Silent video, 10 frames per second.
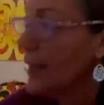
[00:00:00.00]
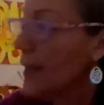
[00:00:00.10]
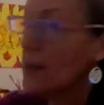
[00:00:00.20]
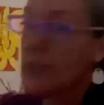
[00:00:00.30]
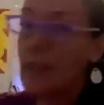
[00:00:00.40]

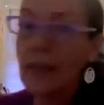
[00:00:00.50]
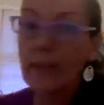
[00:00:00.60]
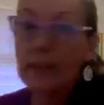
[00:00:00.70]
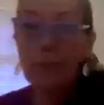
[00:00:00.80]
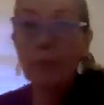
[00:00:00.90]
else. I
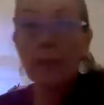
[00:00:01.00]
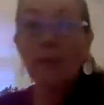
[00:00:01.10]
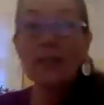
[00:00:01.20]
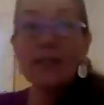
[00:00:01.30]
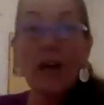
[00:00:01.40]
like to be
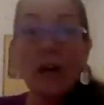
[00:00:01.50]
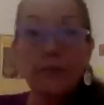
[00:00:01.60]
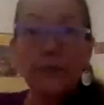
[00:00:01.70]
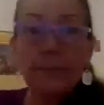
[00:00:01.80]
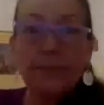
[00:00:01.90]
myself.
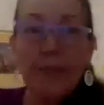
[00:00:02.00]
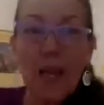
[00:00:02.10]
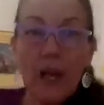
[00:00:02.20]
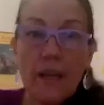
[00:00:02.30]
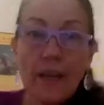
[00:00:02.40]

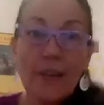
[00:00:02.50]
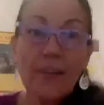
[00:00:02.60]
Now,